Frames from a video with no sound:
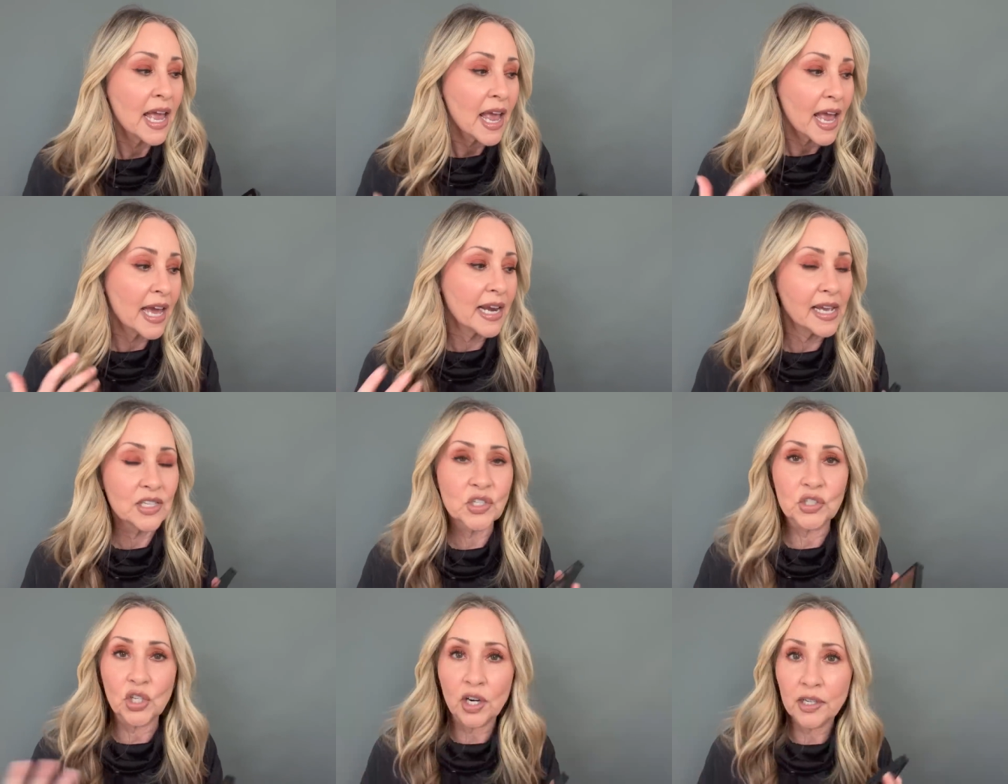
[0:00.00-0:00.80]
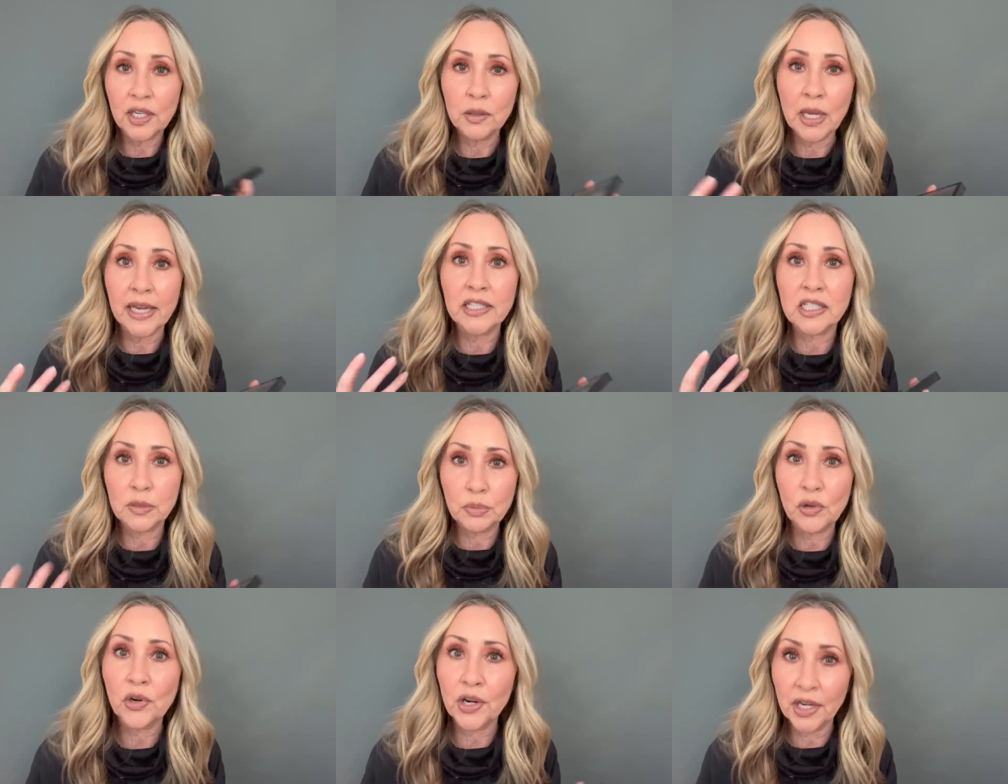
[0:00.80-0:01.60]
And I started
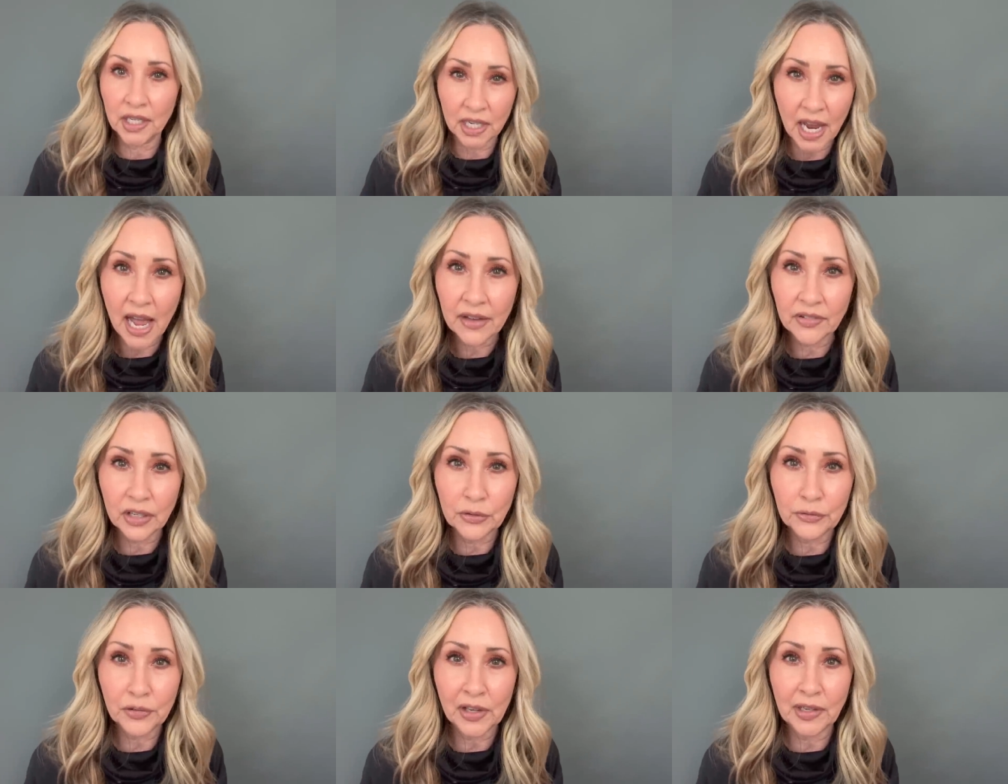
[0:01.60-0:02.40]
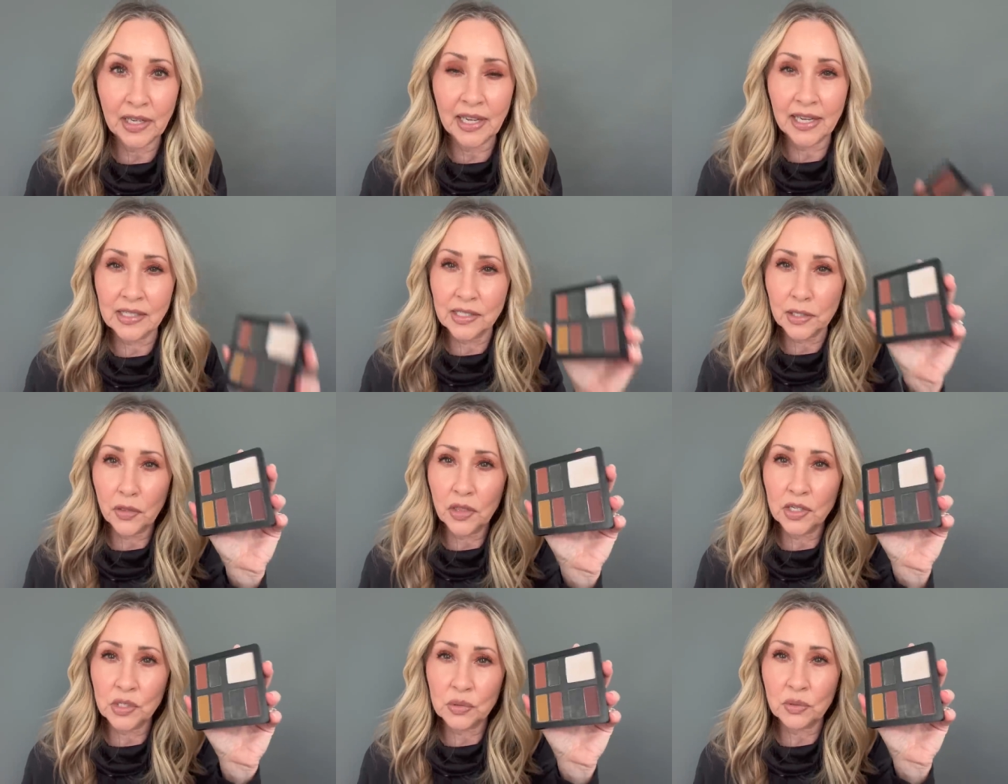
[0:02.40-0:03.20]
exploring and having fun again. So
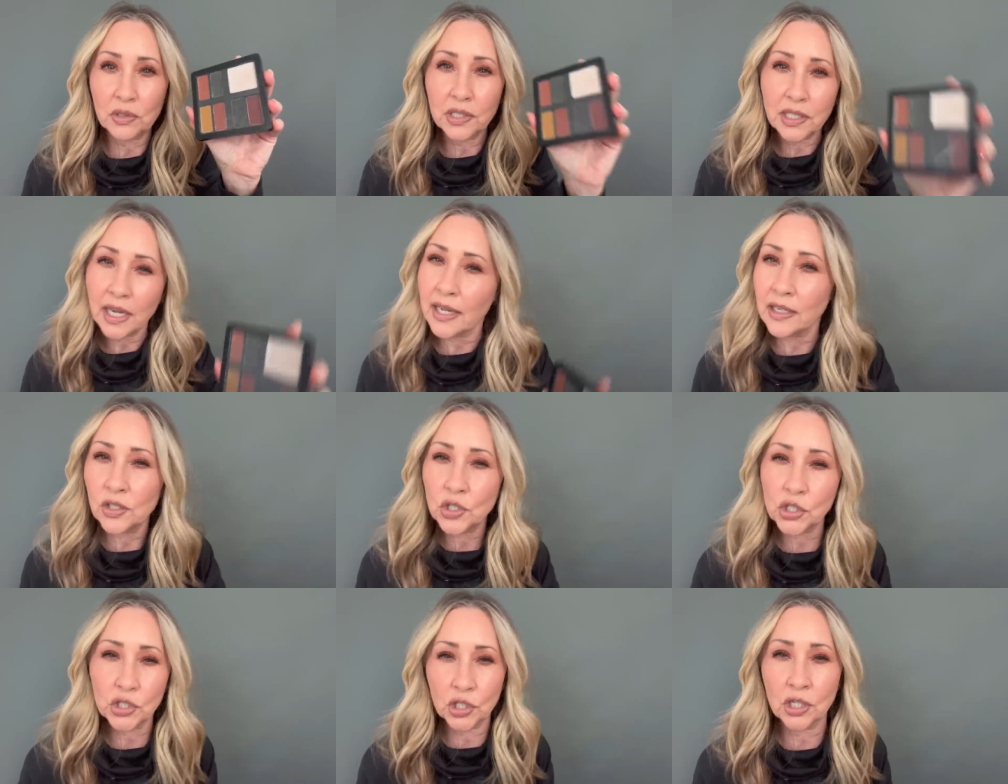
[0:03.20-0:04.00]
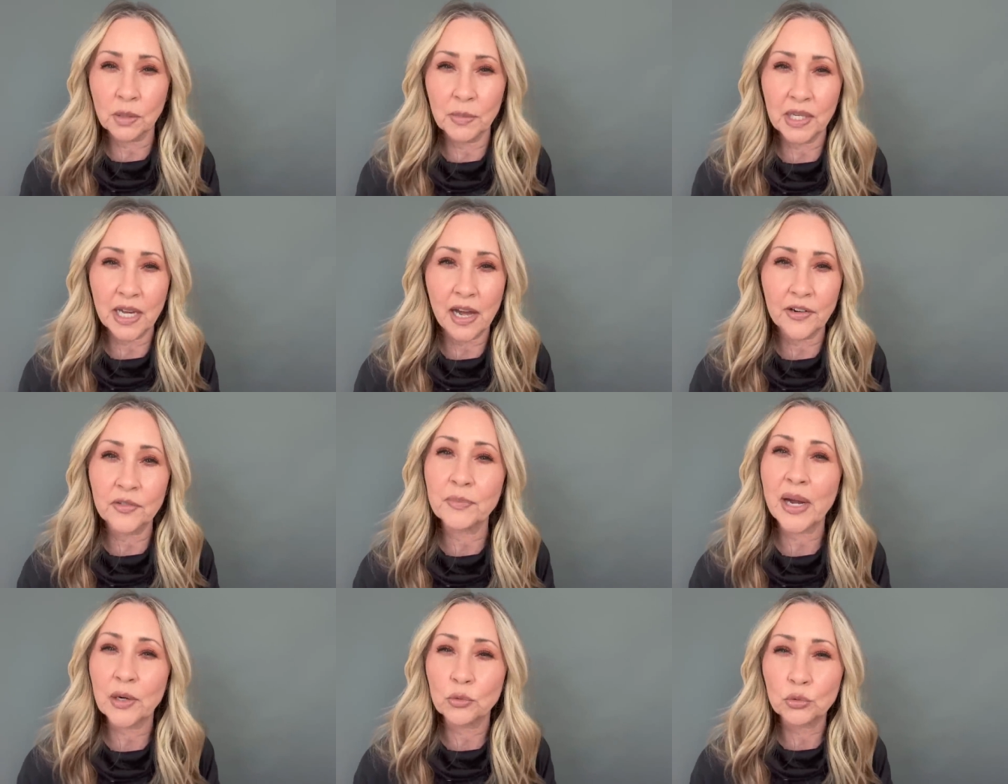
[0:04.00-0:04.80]
this really kind of shook me out of
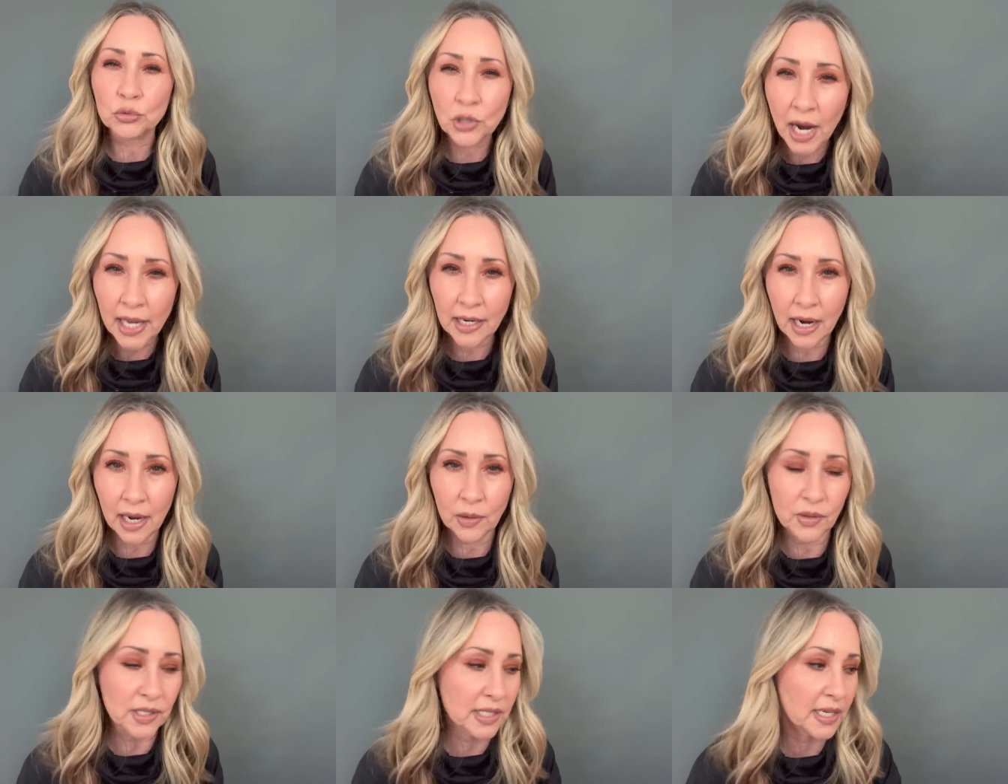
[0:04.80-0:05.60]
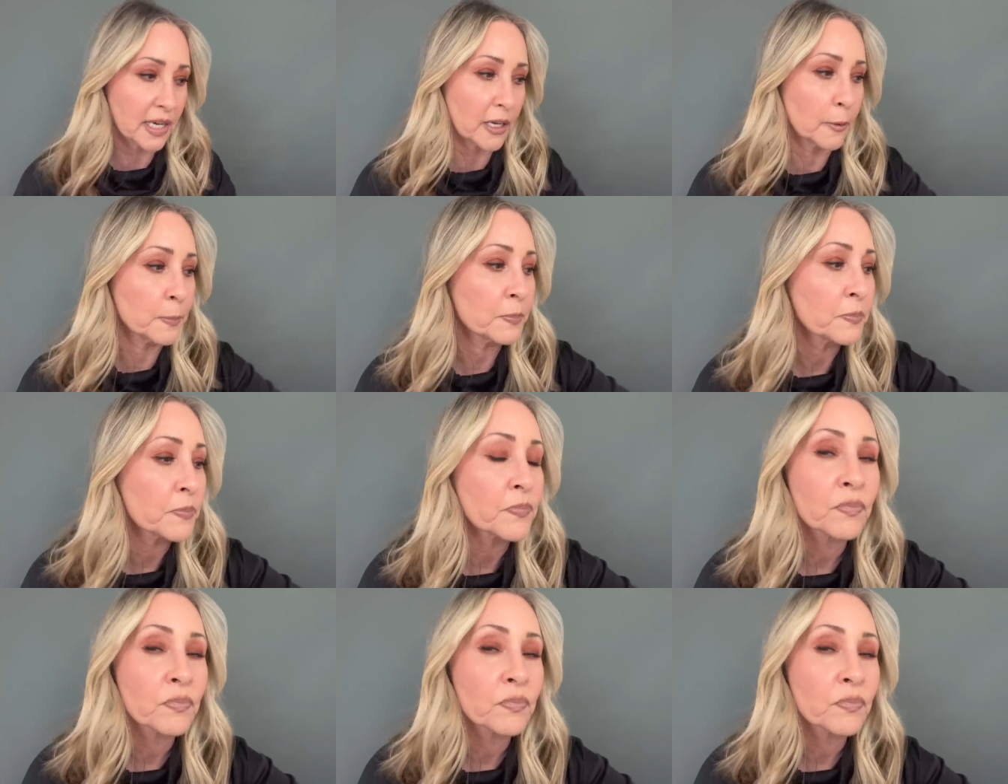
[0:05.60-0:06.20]
my rut I was in.